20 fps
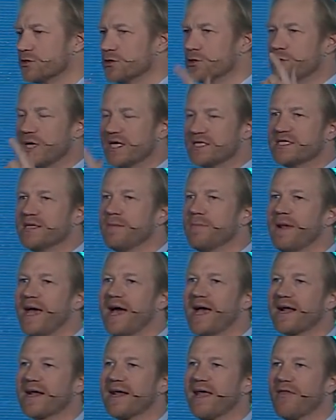to dress in
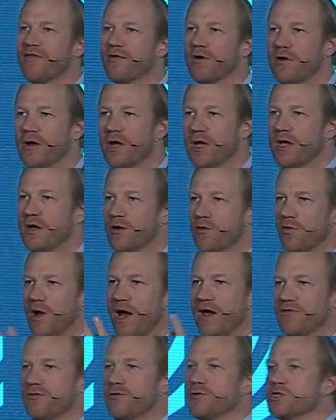black leather,
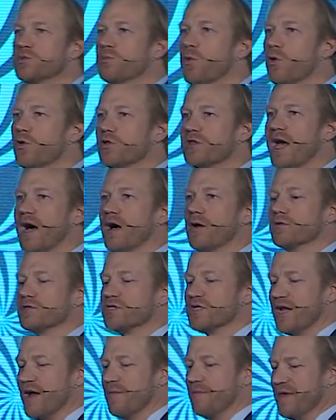ride through small
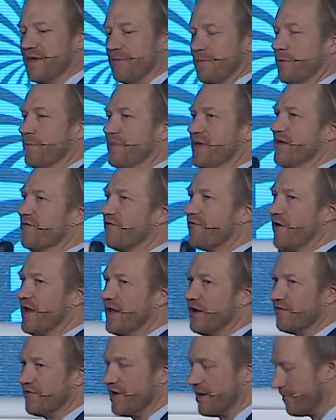towns, and have people be
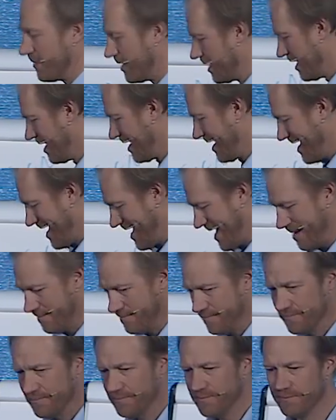afraid of him.
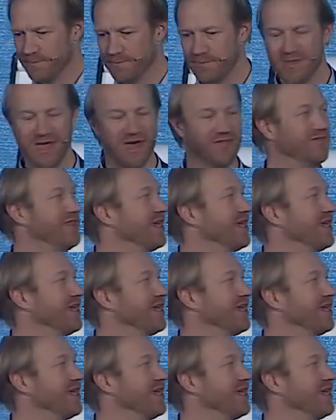And